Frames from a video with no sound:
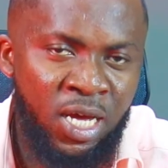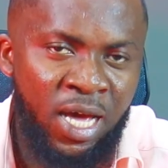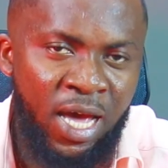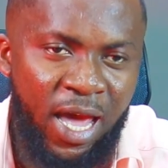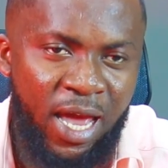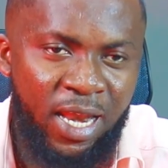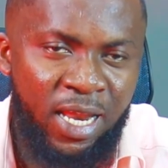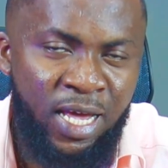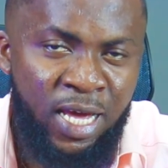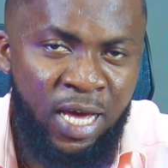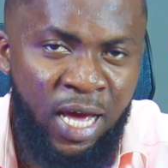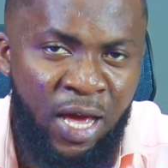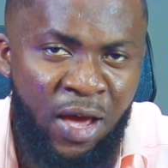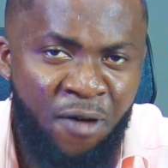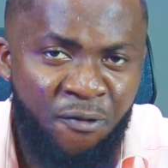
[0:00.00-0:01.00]
And
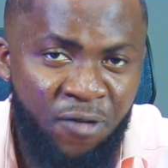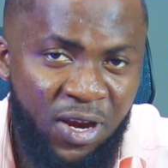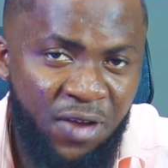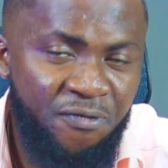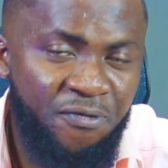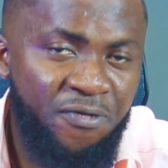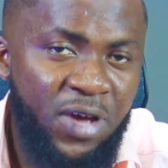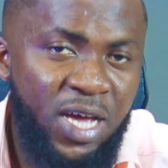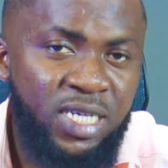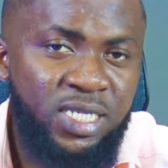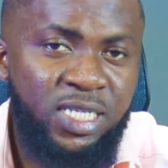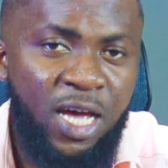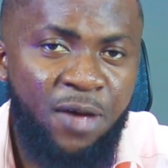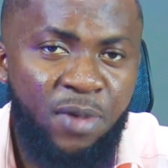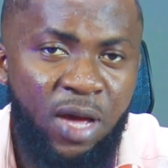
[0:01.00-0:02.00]
for the first
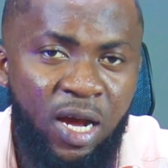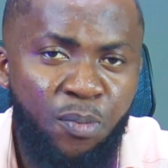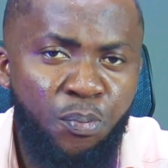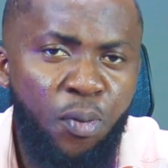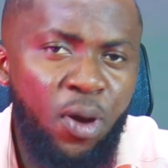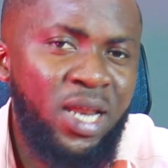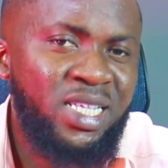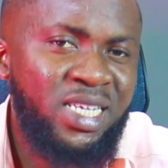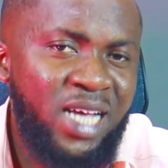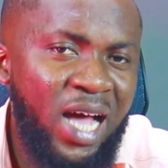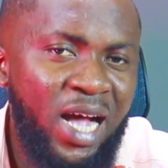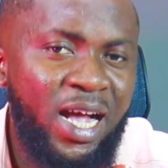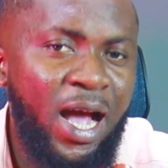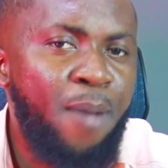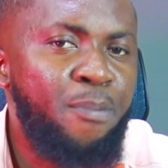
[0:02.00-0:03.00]
time, a political
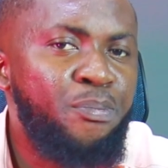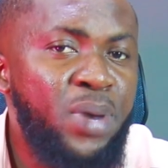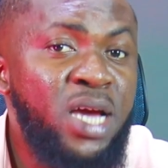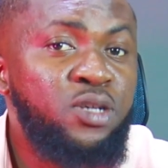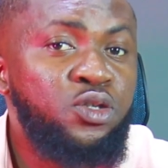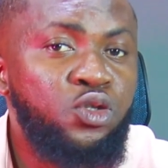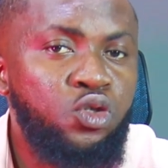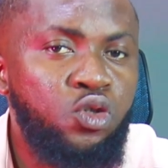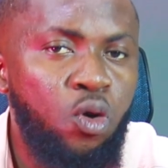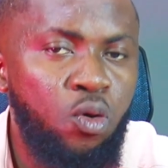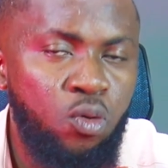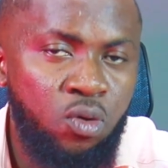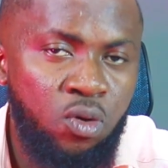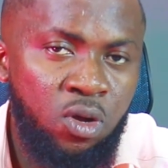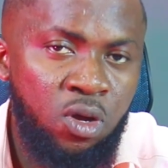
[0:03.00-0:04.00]
campaign song
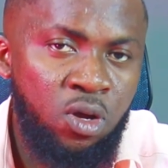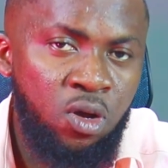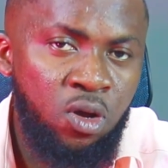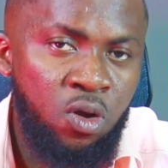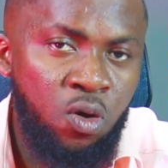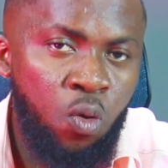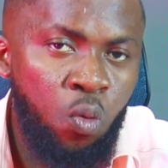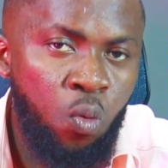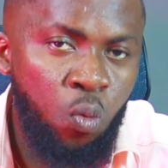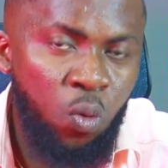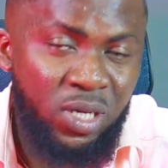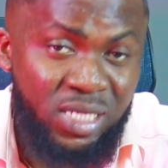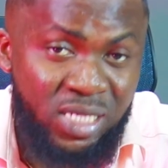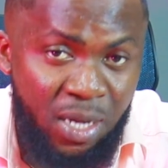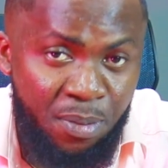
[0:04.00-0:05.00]

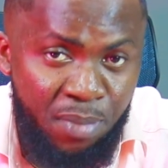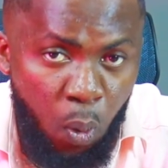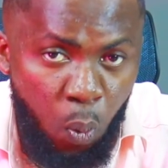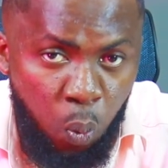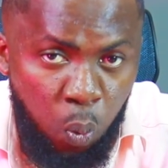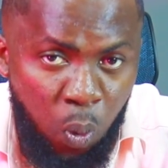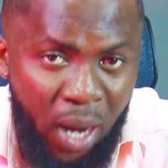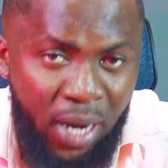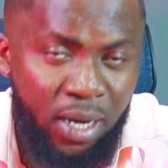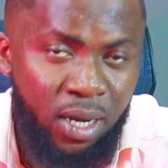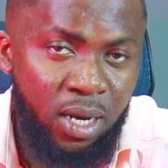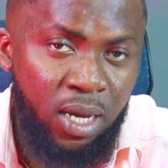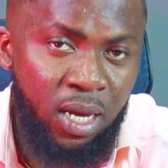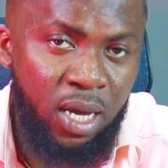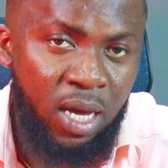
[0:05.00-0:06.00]
was #1
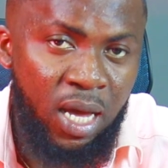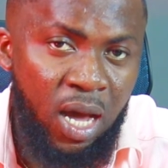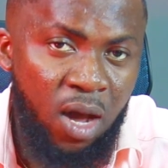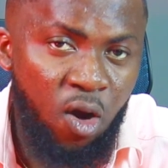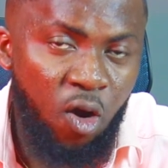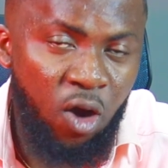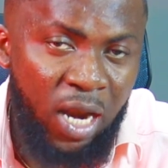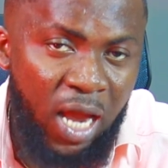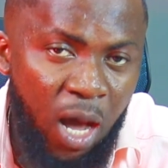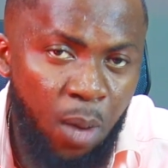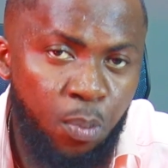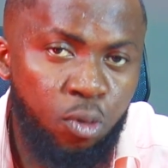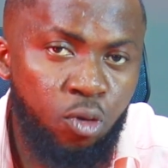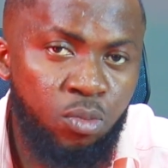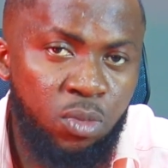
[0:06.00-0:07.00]
on
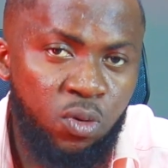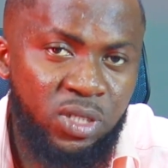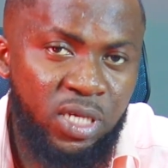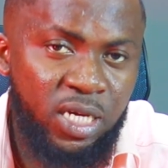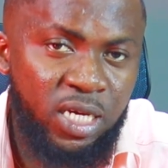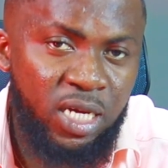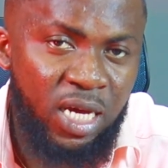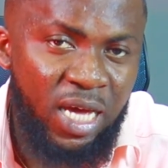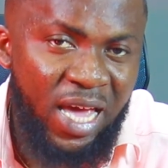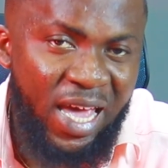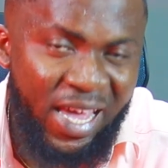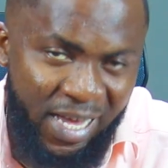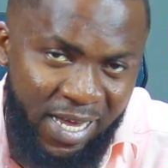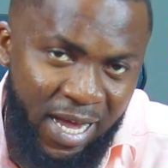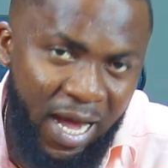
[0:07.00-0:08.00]
Apple Music
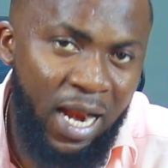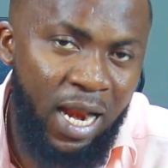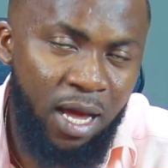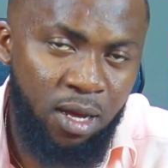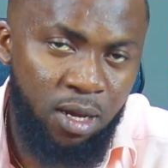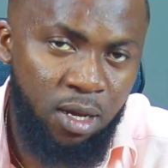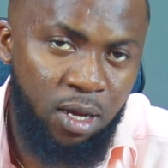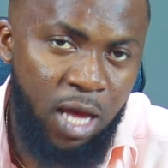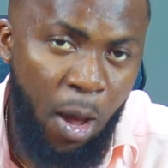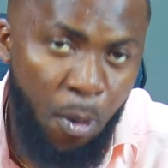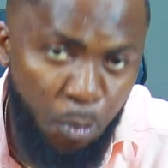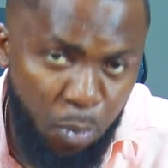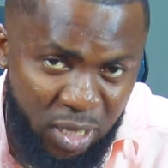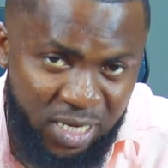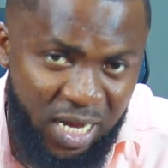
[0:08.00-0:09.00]
in Ghana. A
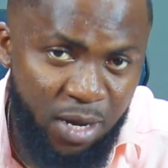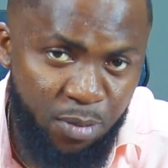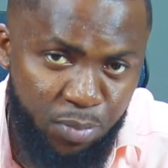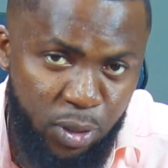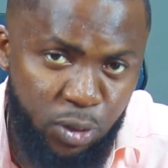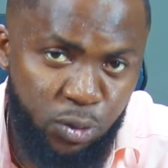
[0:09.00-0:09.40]
political campaign